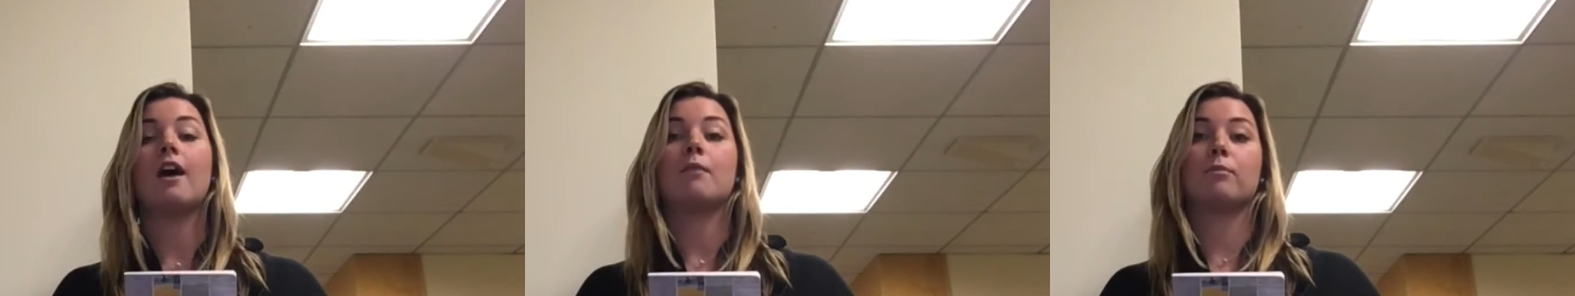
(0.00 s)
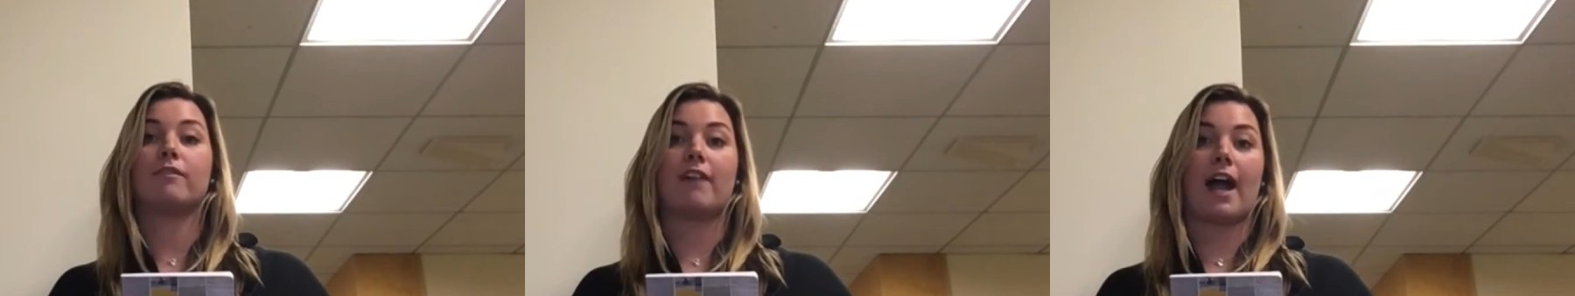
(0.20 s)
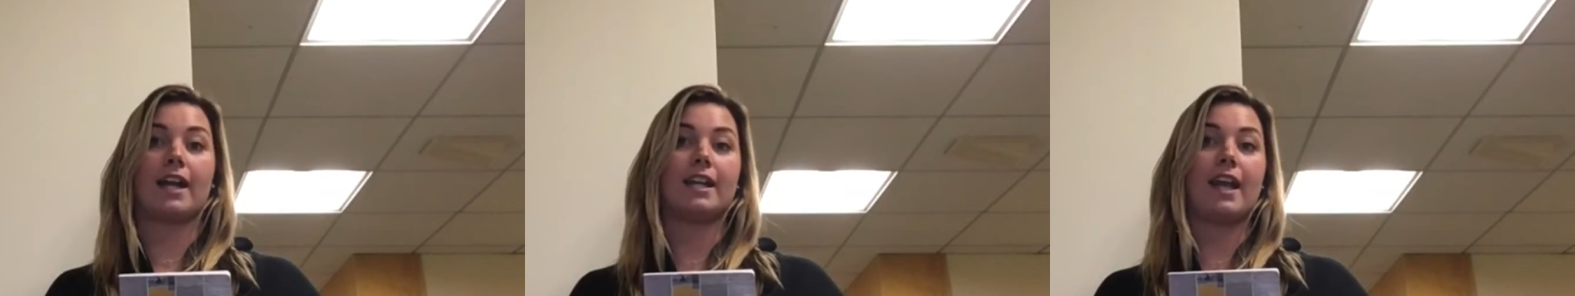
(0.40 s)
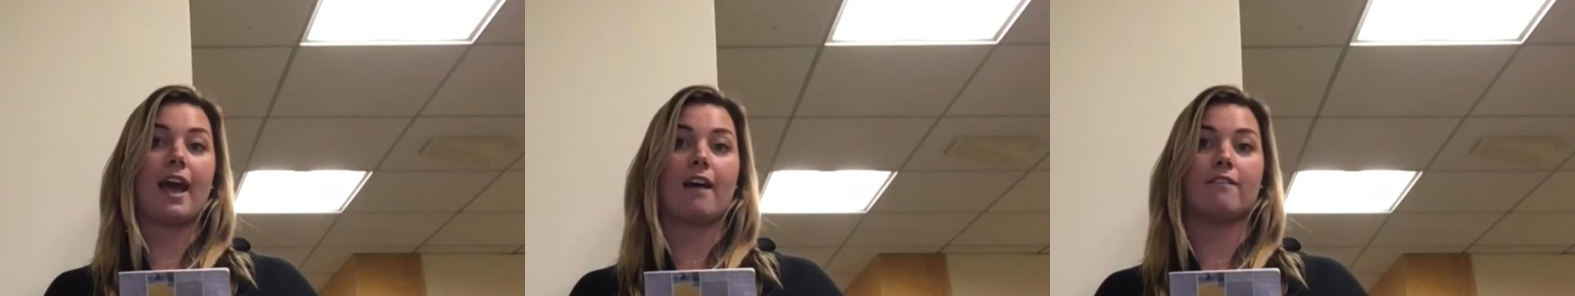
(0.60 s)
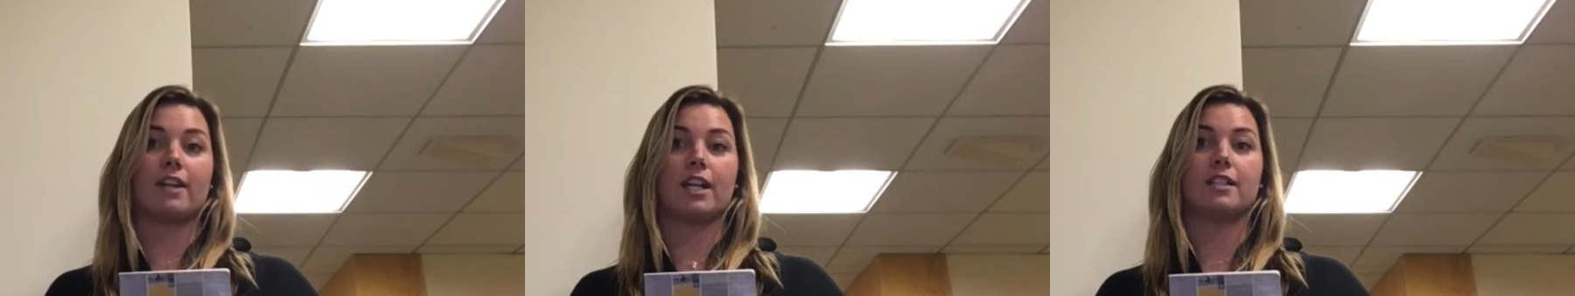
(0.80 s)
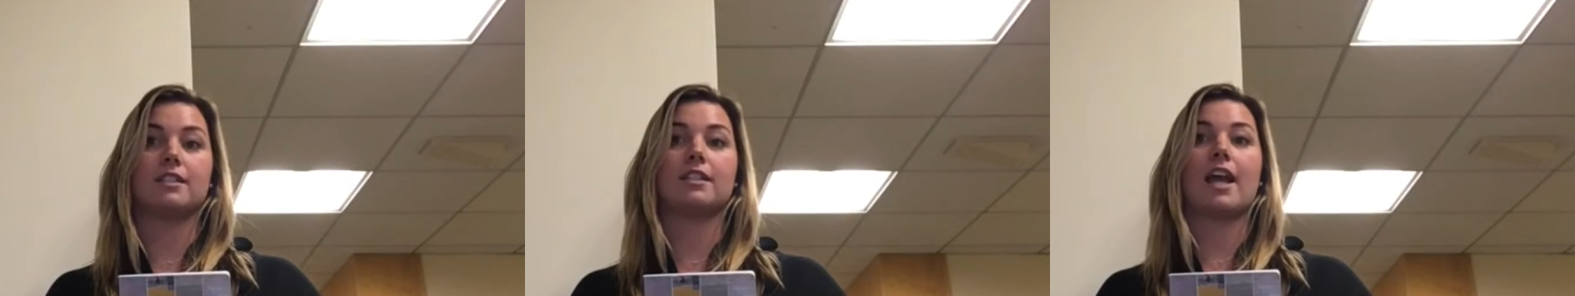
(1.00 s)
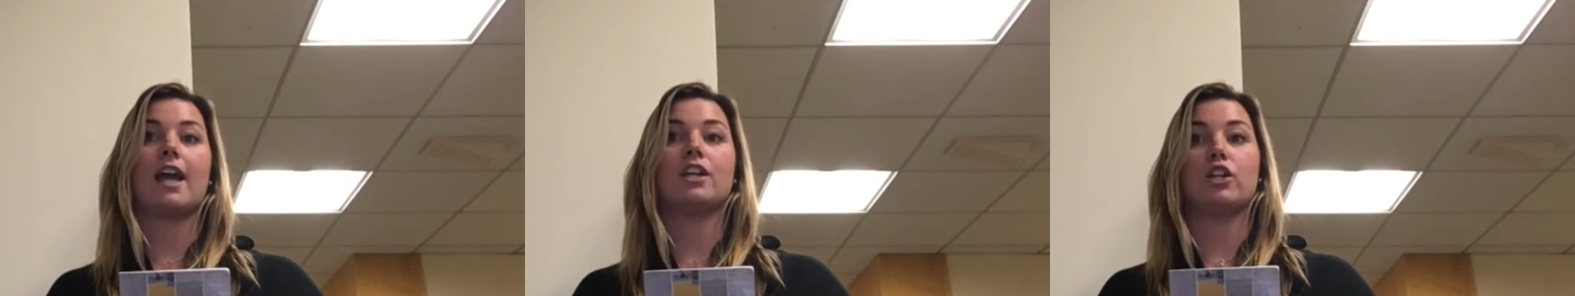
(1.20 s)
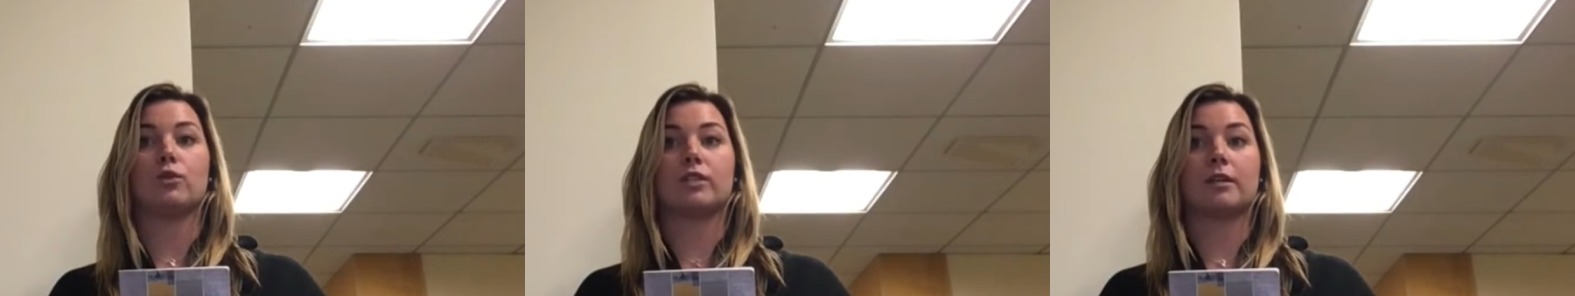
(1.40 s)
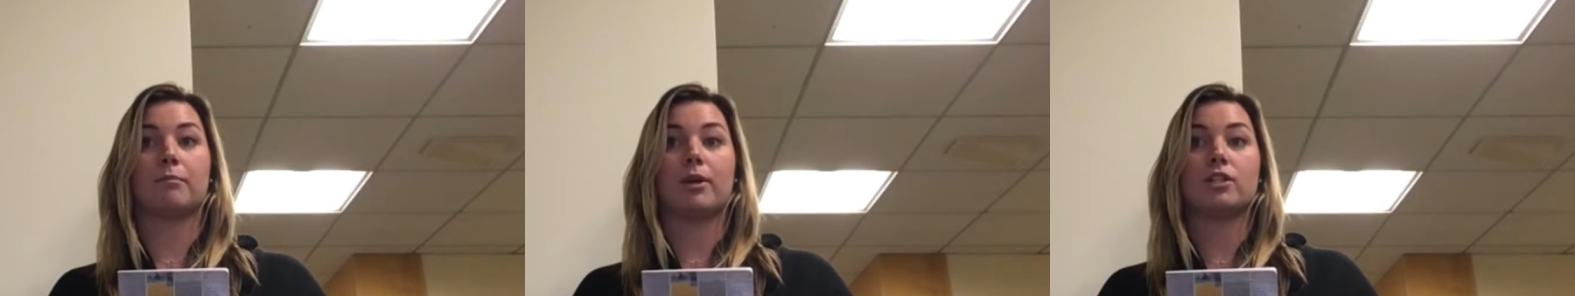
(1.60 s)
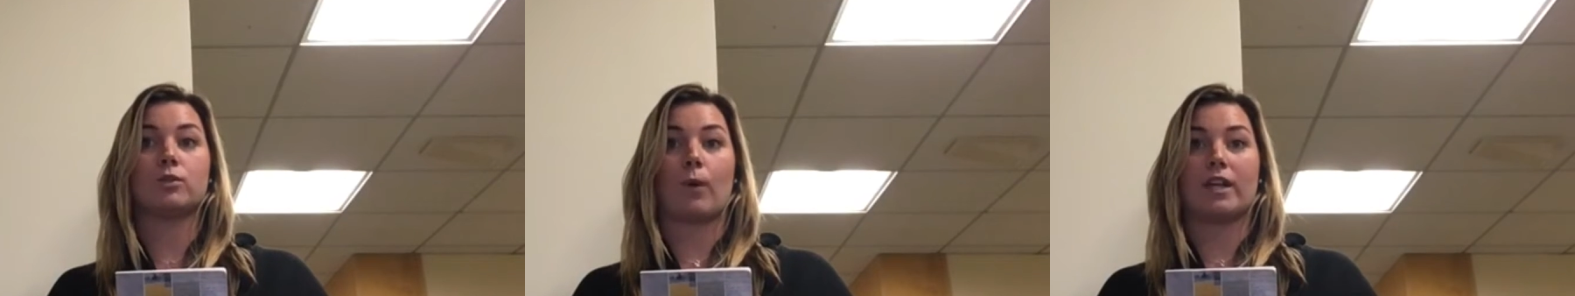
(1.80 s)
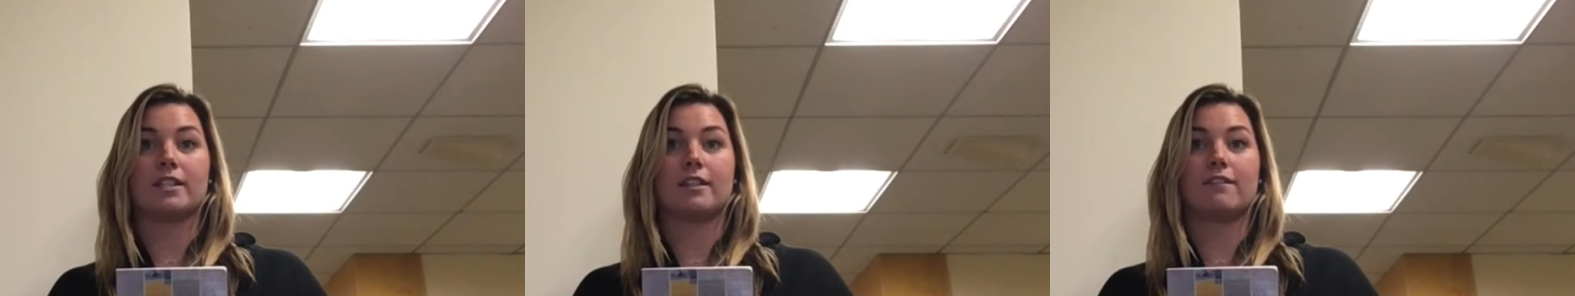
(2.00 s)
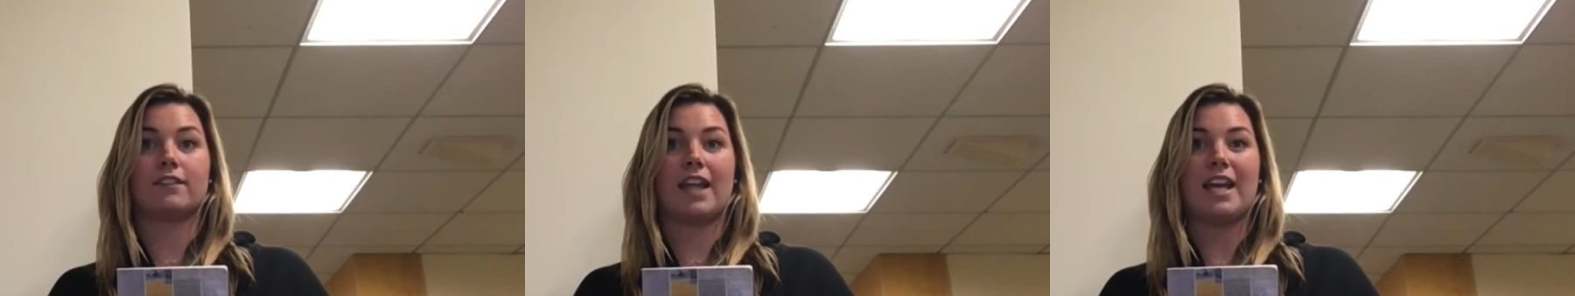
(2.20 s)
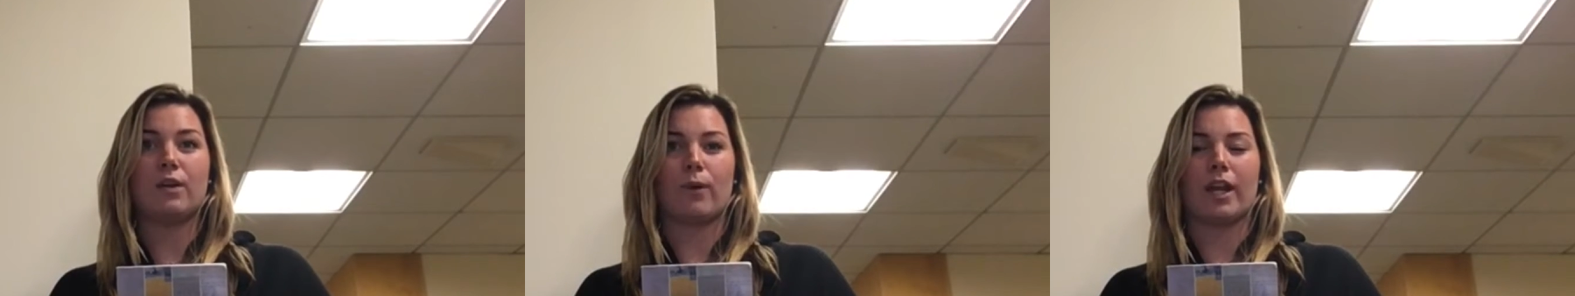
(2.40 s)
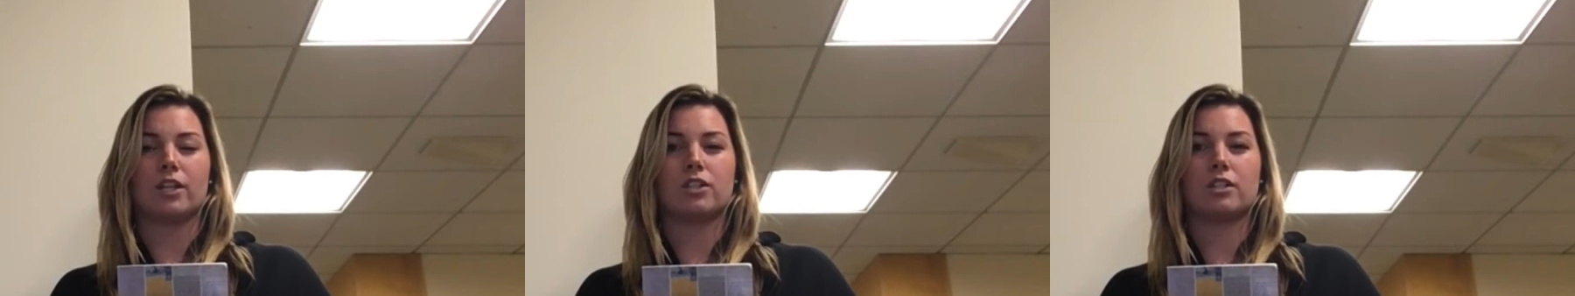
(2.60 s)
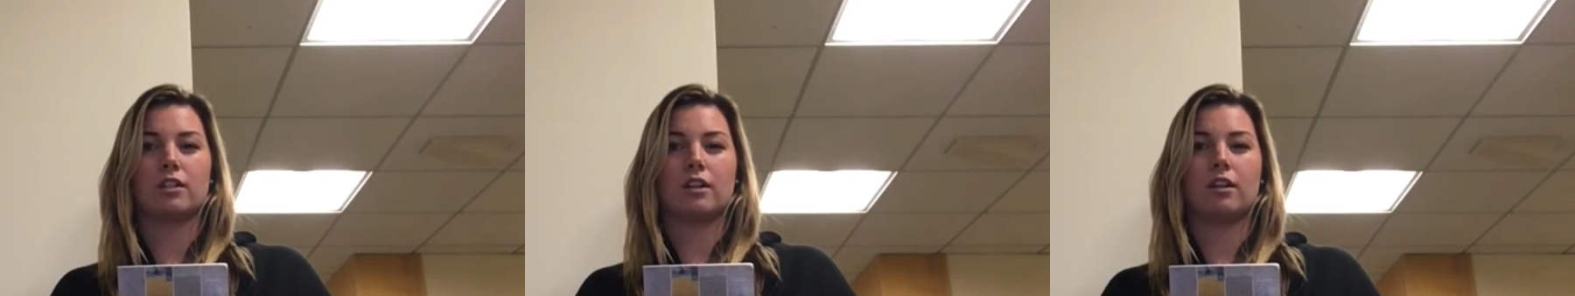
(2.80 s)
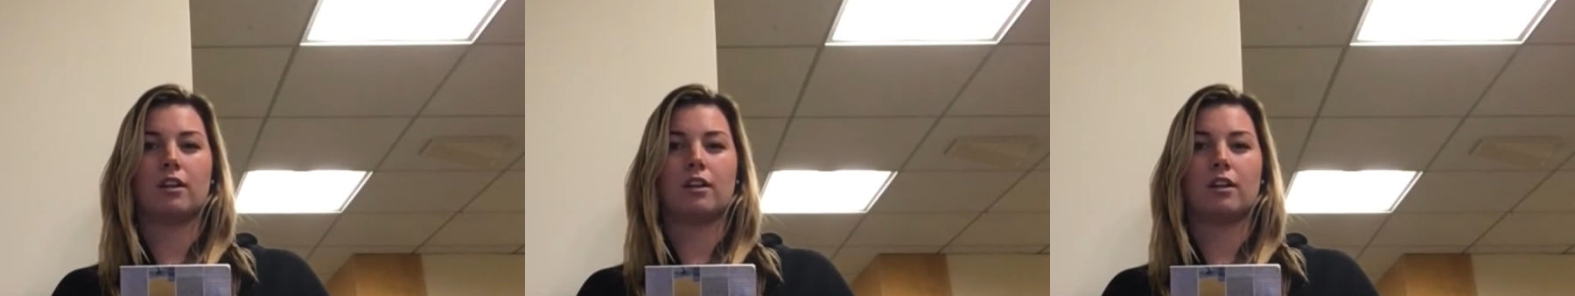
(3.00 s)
providing evidence and using persuasive language.